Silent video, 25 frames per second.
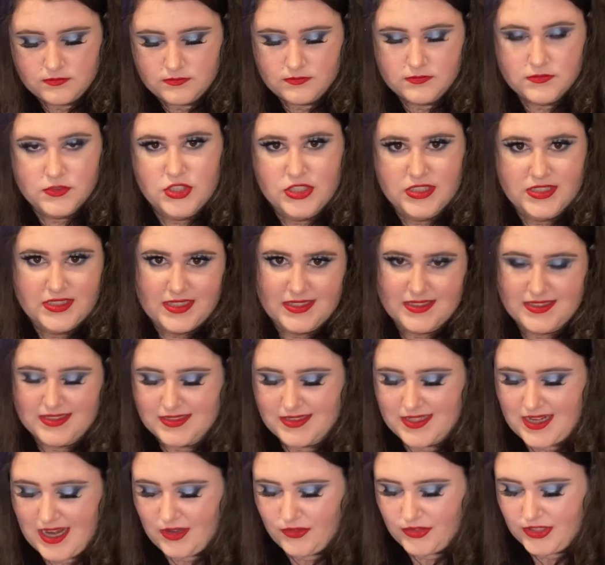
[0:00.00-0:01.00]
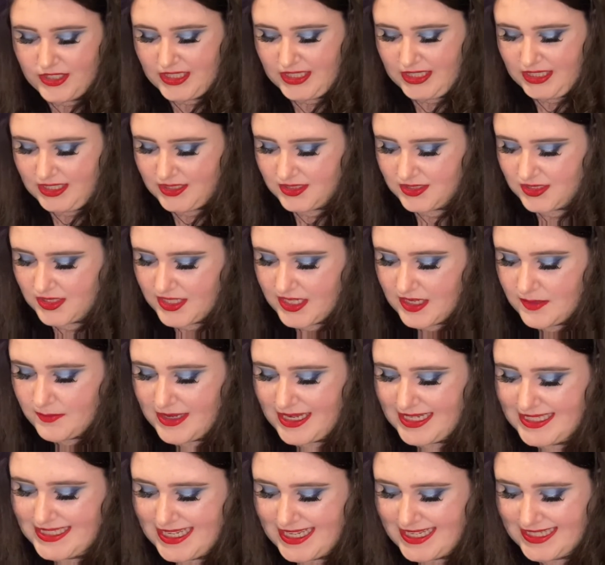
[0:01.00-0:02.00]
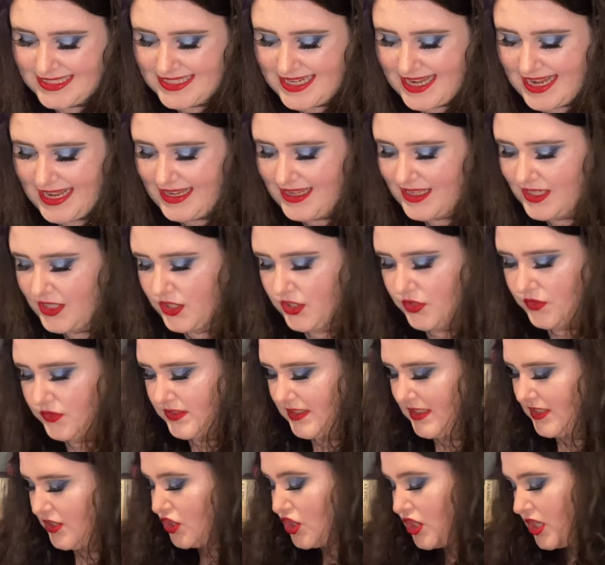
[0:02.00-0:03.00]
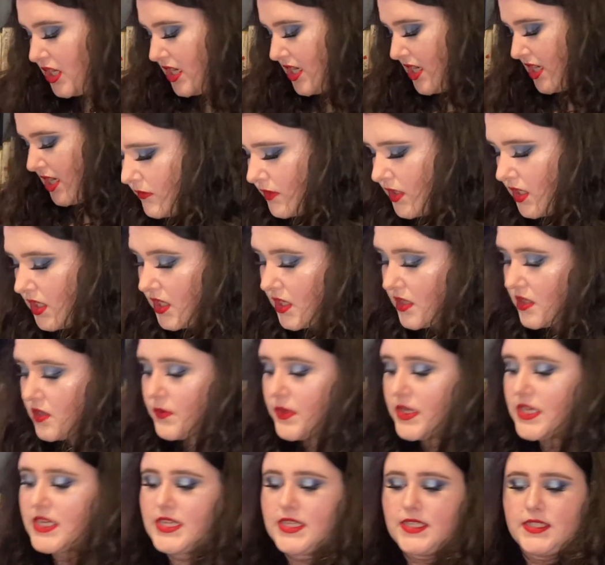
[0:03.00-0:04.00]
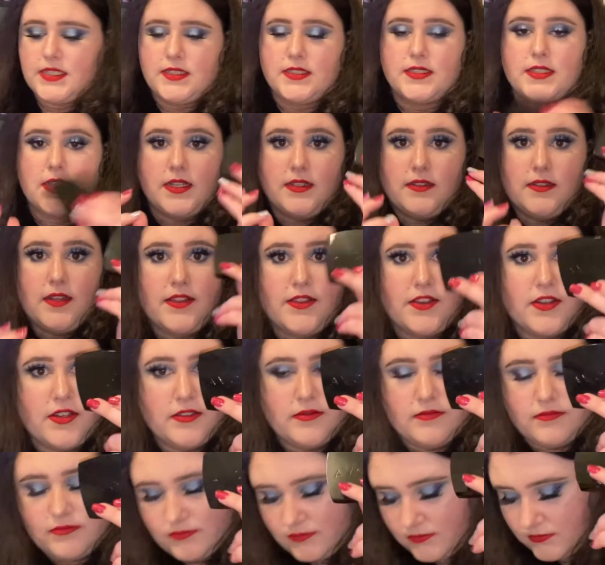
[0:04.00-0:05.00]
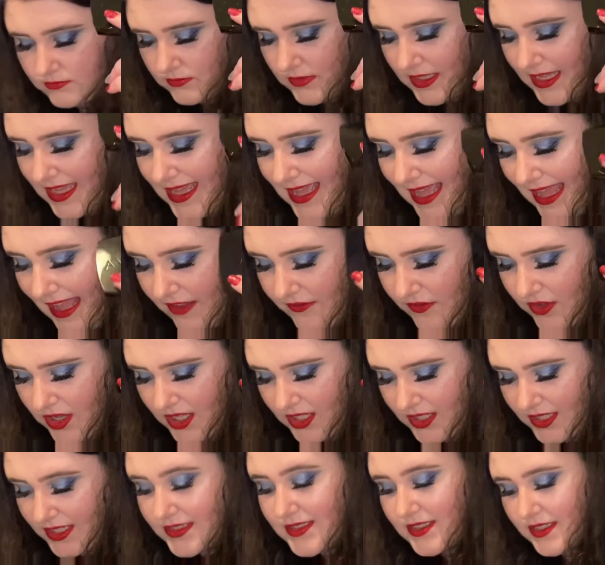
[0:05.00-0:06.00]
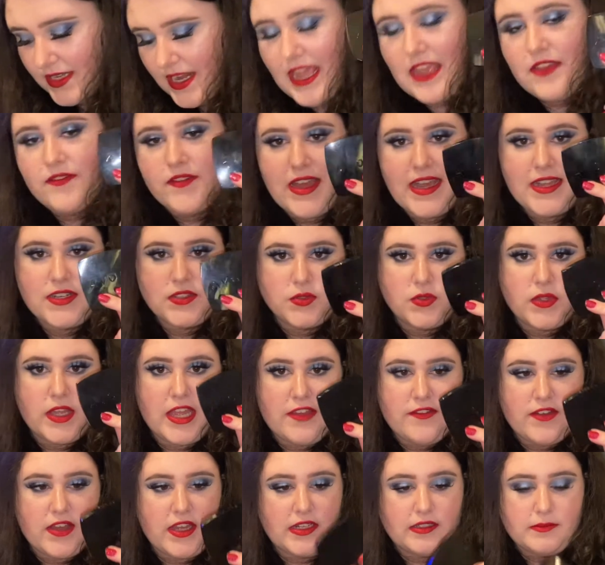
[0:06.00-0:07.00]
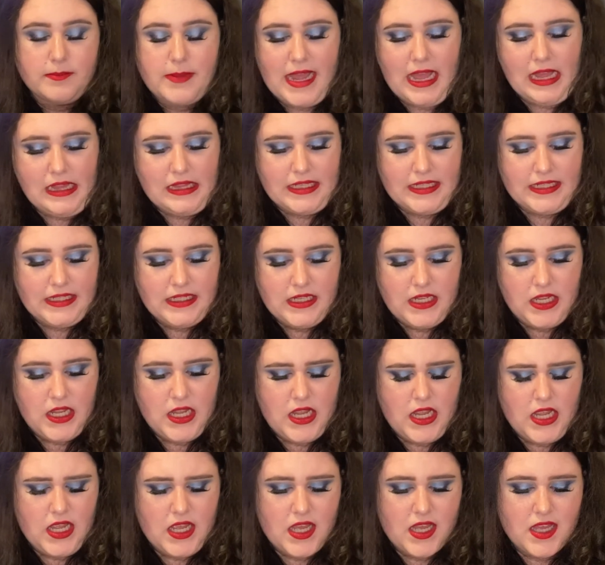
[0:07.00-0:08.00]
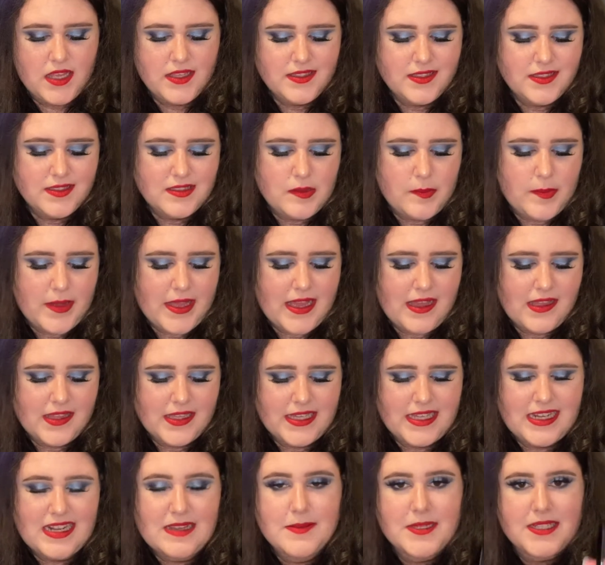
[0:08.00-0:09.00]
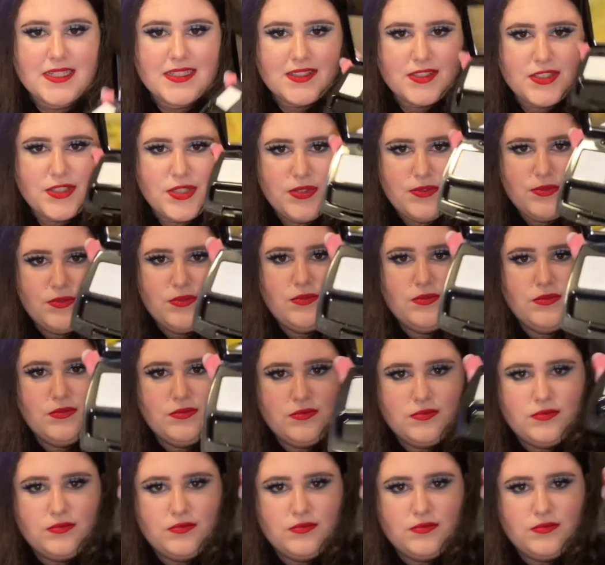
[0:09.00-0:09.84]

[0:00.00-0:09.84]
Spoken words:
just because it's not really in my day-to-day usage. Another one is another Avon. It's an actual Avon palette. Is this a palette? I mean, it's two